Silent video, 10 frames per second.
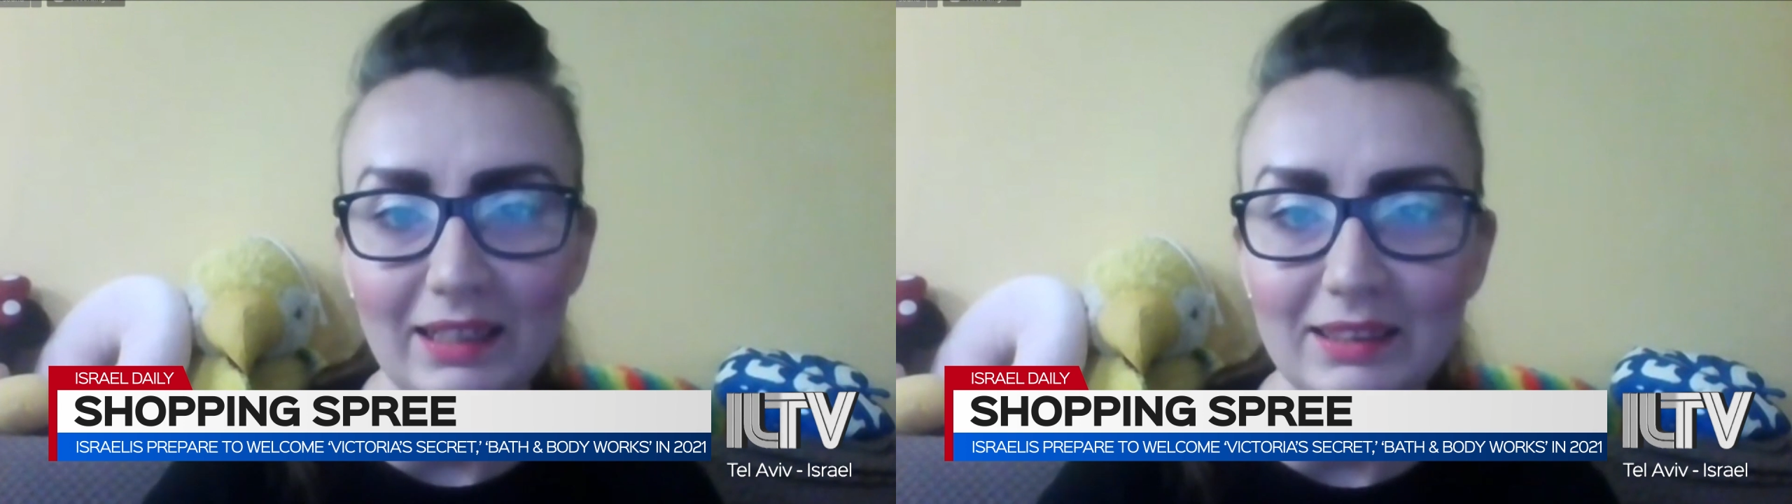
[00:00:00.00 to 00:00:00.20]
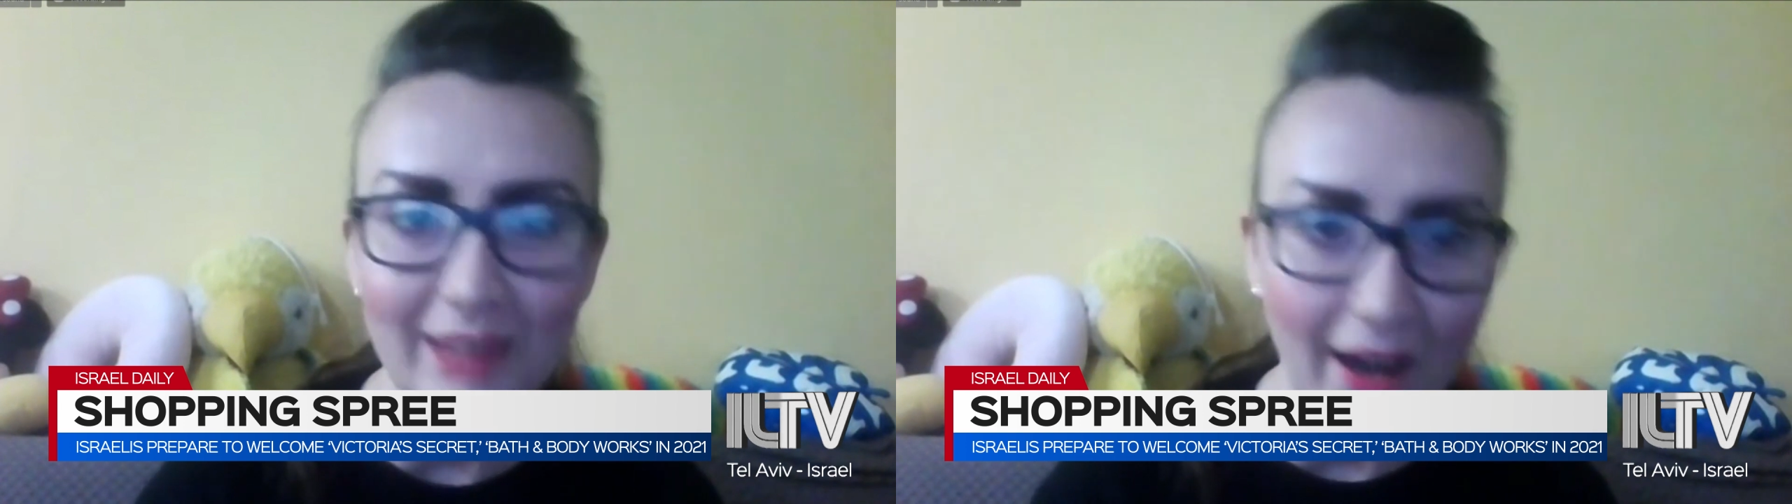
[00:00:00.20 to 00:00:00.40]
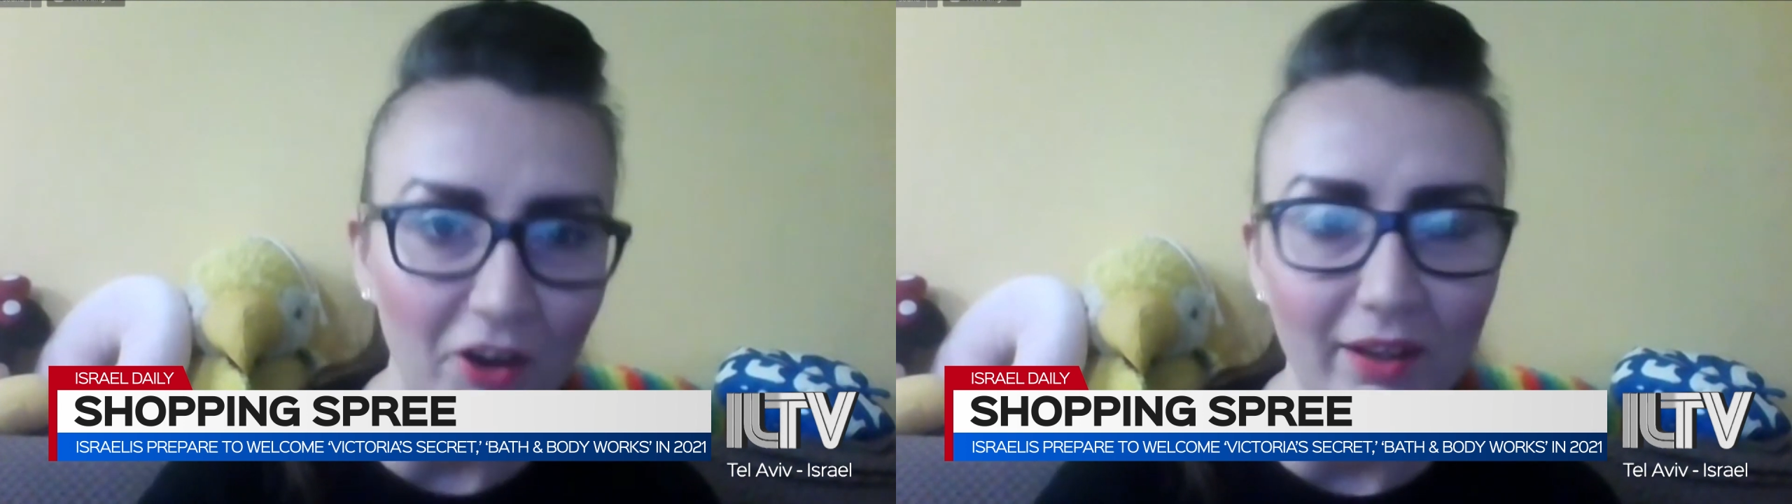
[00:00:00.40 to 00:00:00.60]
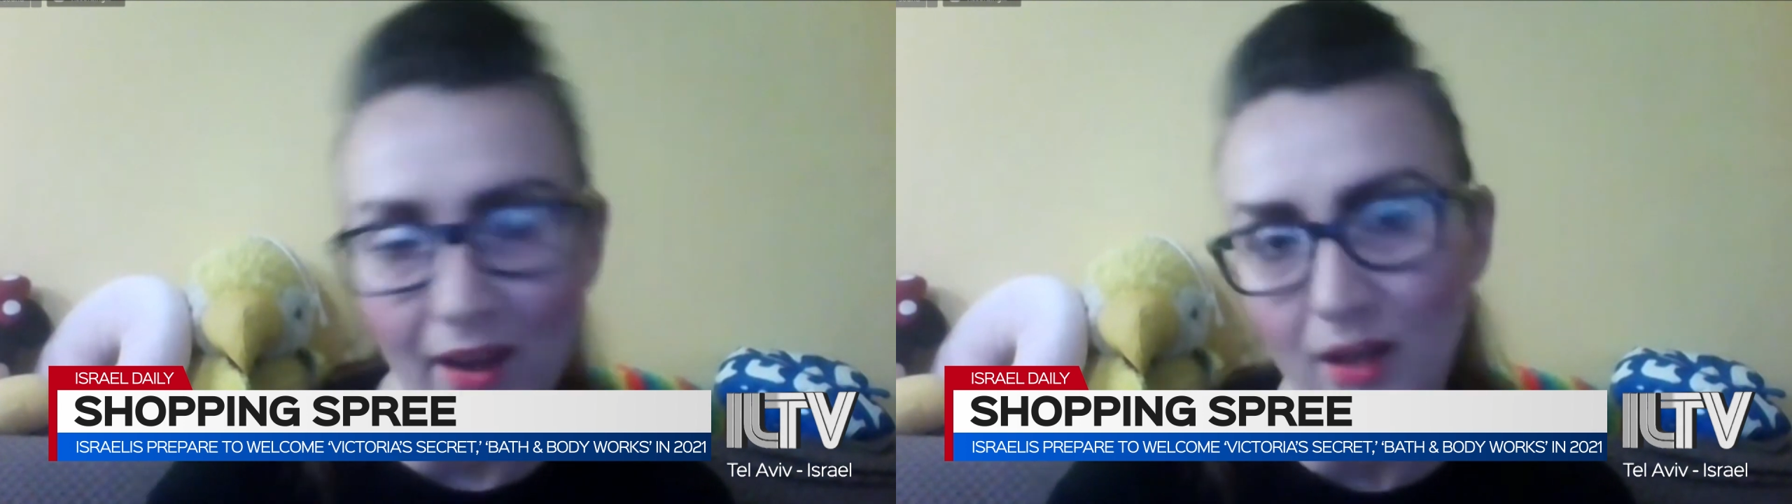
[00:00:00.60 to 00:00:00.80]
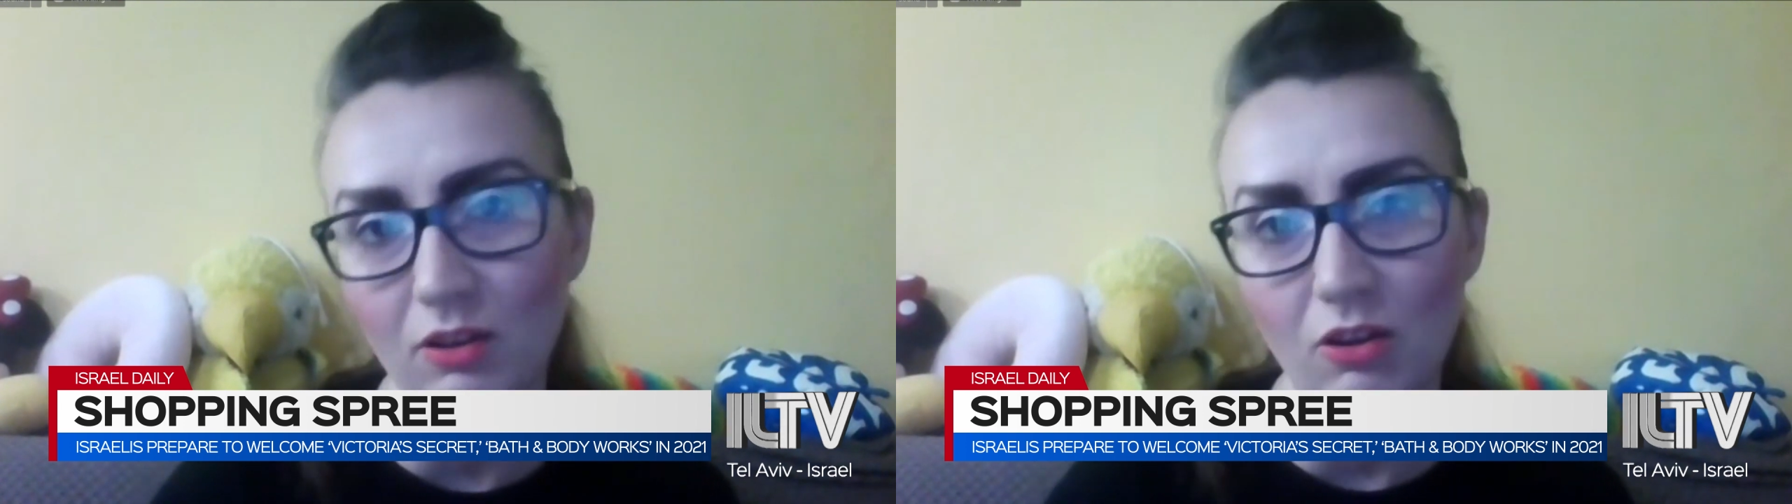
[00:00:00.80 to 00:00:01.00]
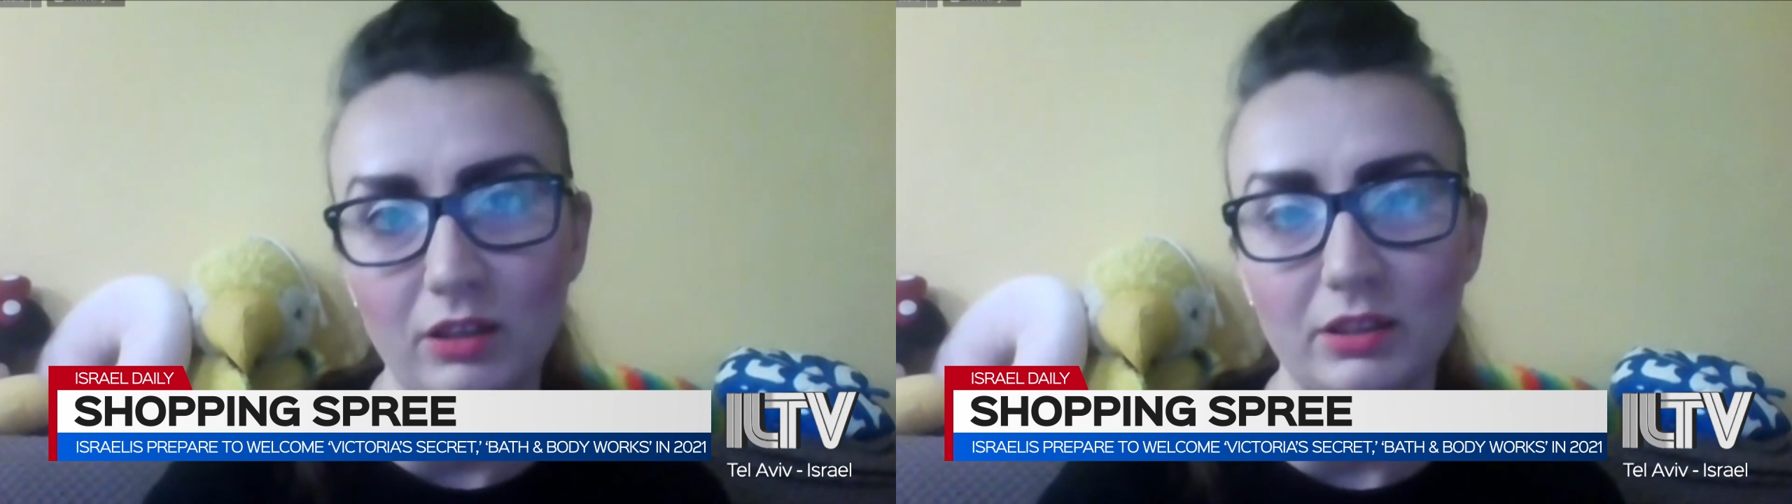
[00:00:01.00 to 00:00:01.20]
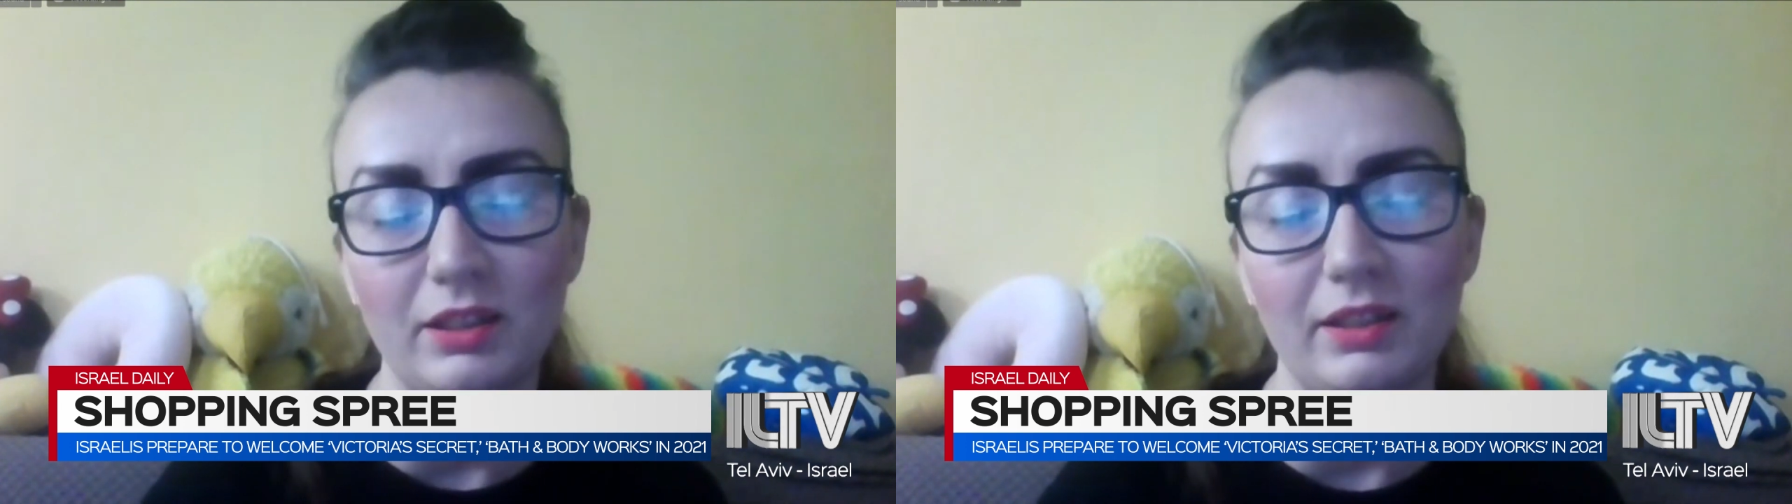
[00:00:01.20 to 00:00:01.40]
entire catalog